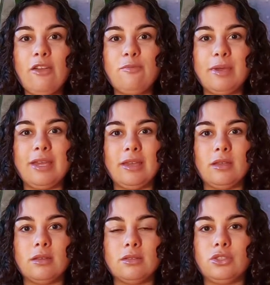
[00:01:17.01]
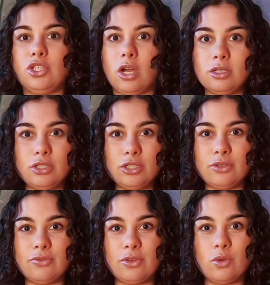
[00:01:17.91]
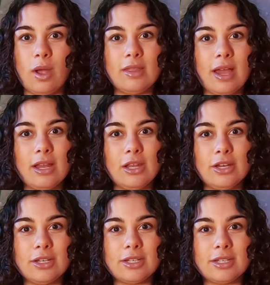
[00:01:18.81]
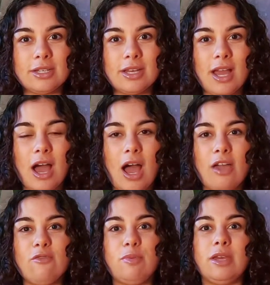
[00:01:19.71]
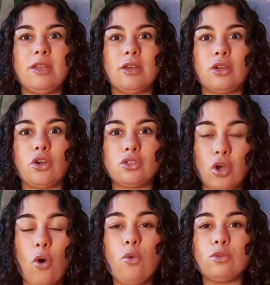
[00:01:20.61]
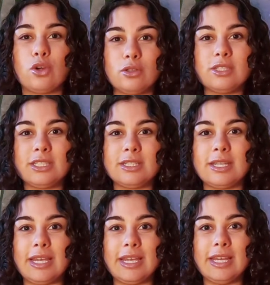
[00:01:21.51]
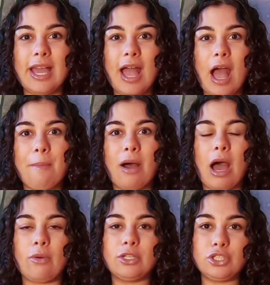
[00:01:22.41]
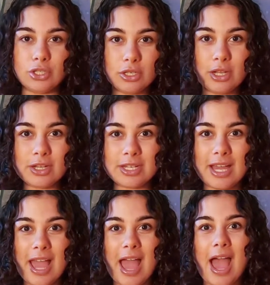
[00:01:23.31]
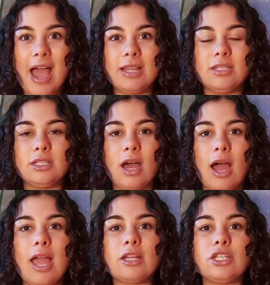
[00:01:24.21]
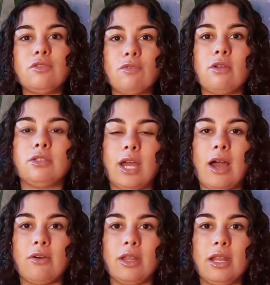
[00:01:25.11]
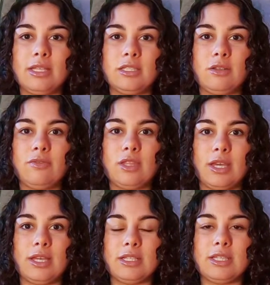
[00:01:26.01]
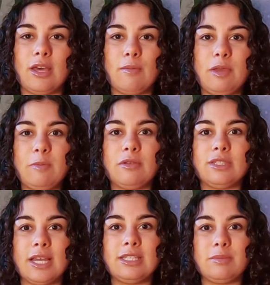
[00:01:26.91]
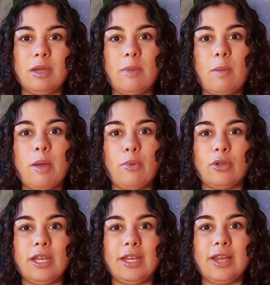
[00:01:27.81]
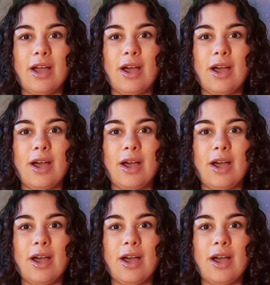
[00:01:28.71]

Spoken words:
been judged for the way that I look. I've been told constantly about how I should look. And I actually wrote down a list of things that people have said to me about my body